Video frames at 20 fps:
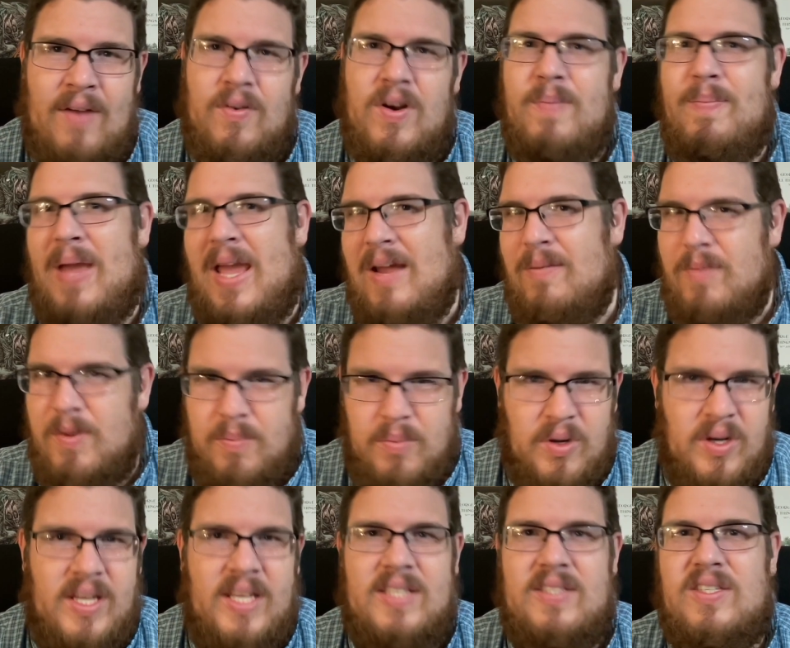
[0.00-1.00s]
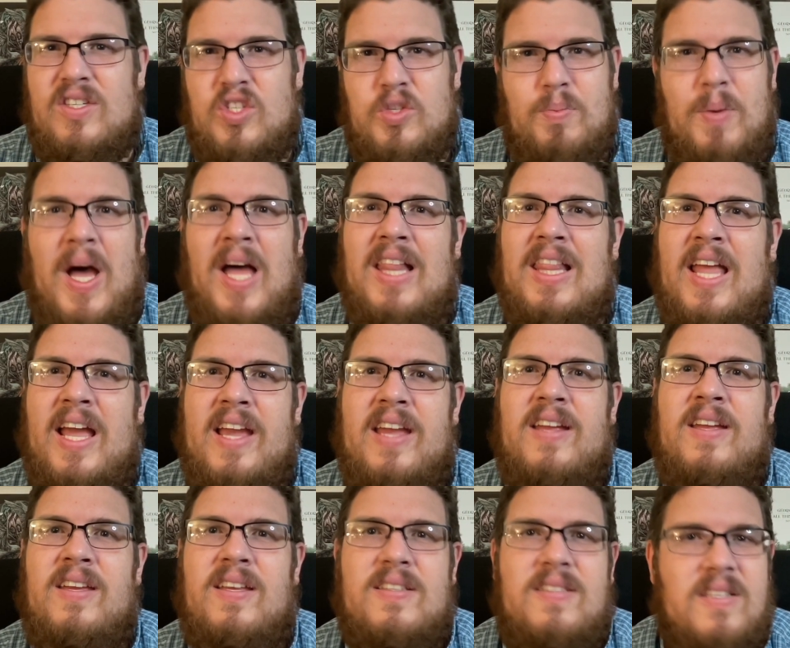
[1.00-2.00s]
band member gets a spotlight
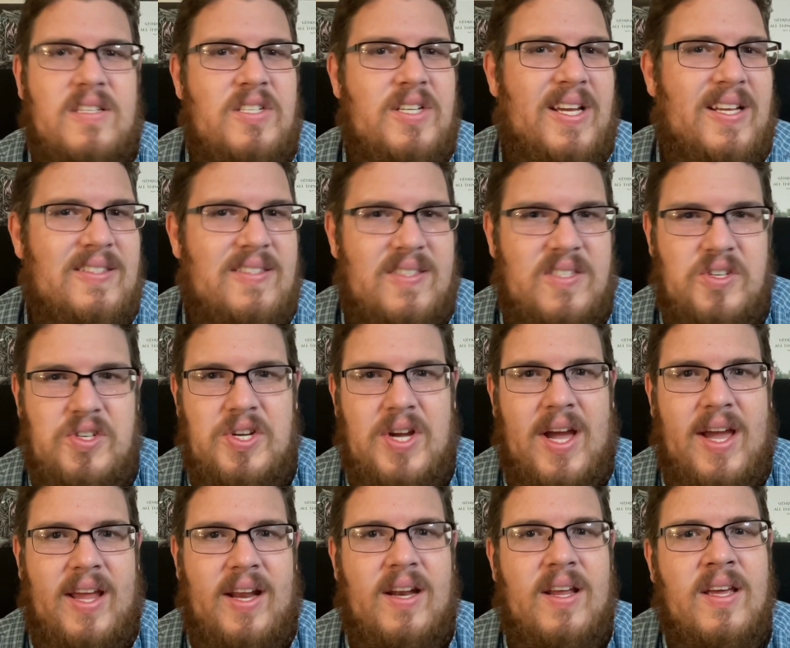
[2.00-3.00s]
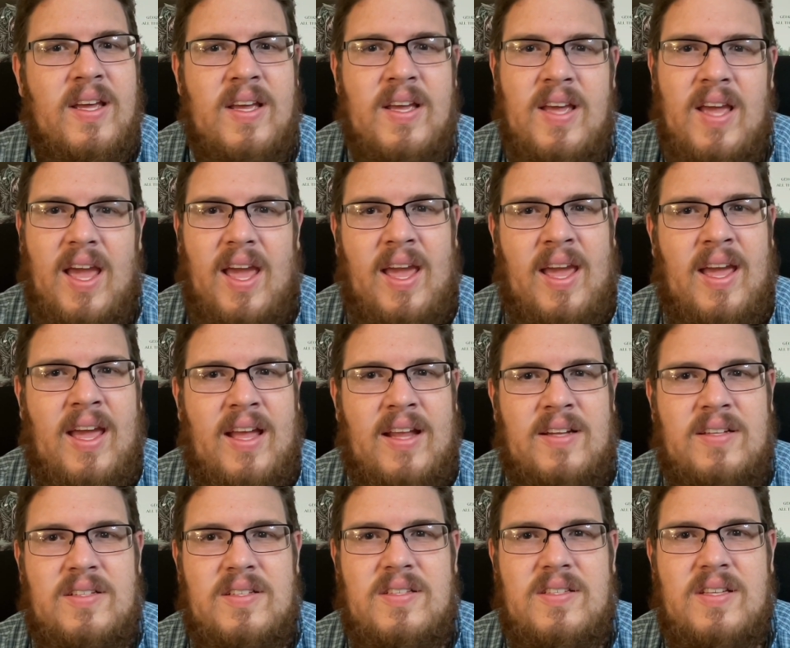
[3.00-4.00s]
and gets a chance to shine,
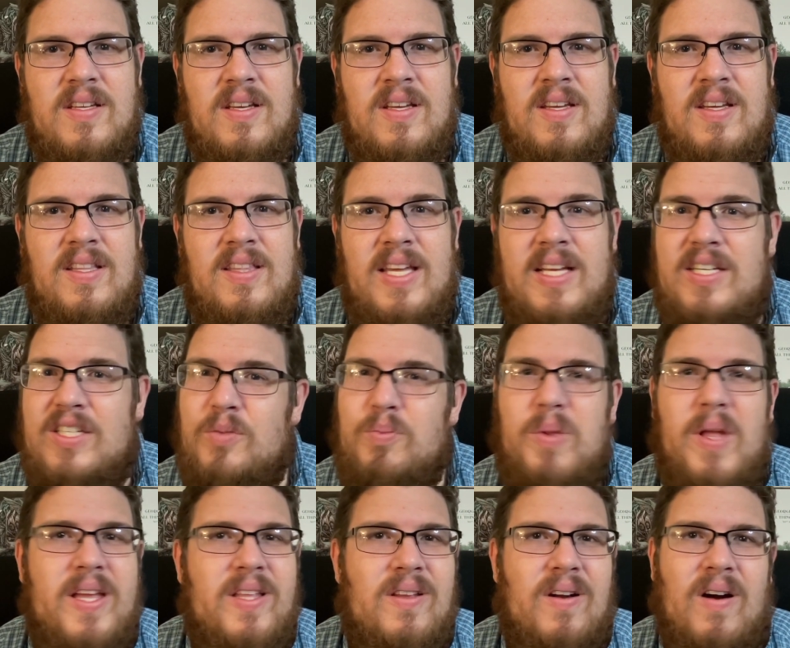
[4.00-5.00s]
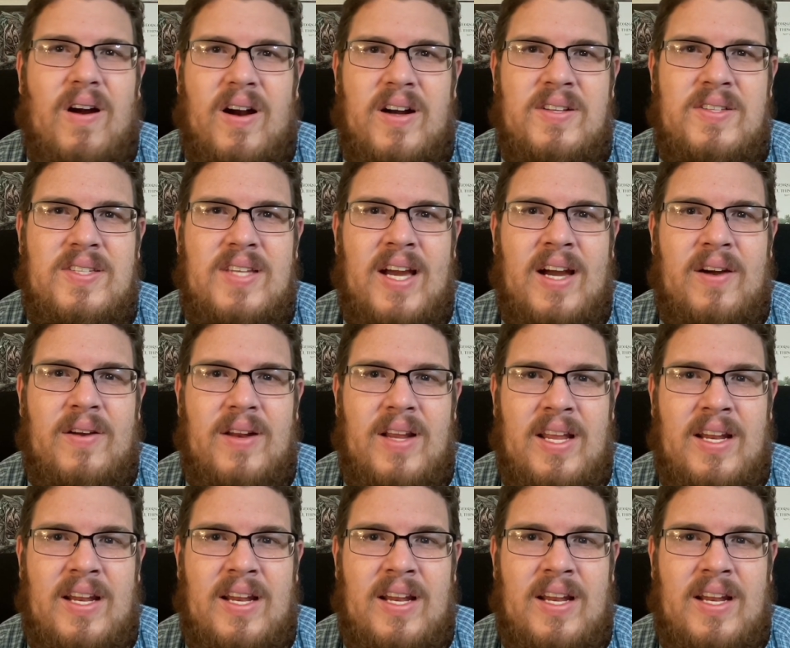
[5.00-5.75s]
and they just played their hearts out.